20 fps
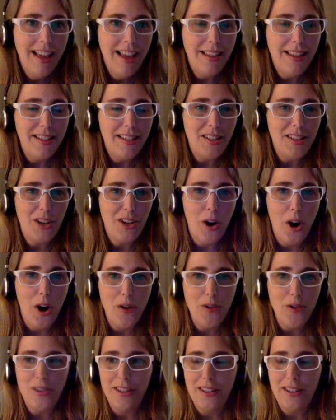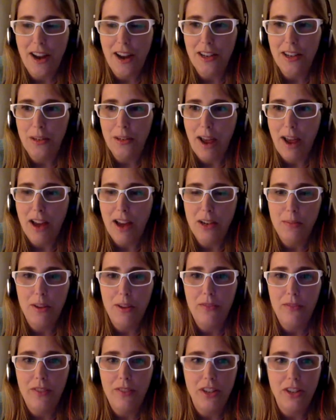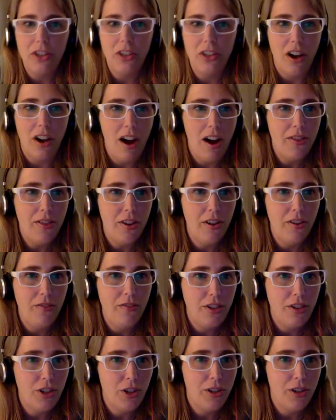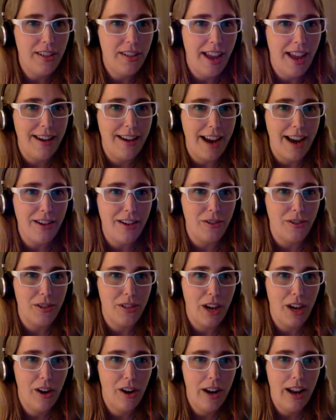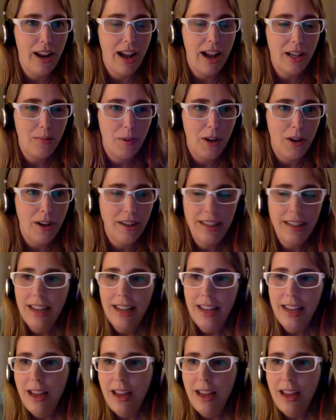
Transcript: This is your host, Natasha Bajma, fiction author, futurist, and national security expert.